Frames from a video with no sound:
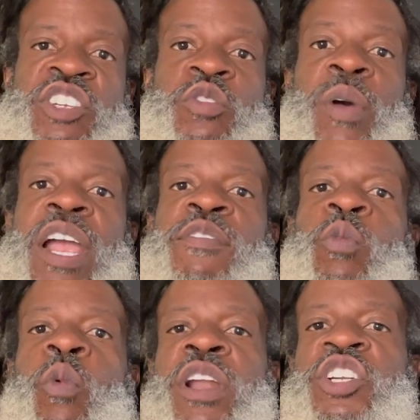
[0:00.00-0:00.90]
So
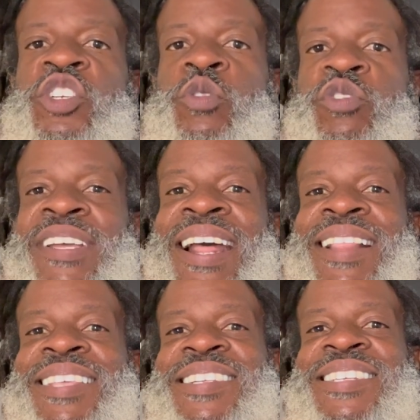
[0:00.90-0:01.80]
everyone is using
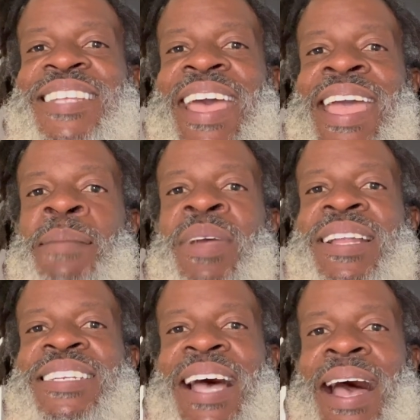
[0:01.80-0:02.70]
the same
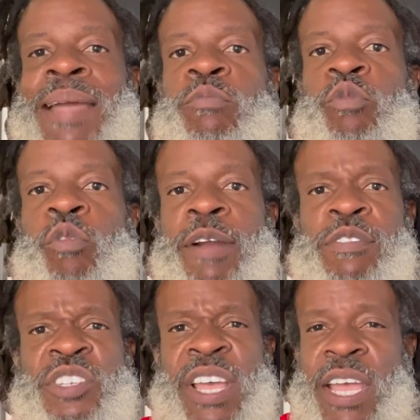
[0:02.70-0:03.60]
time reference.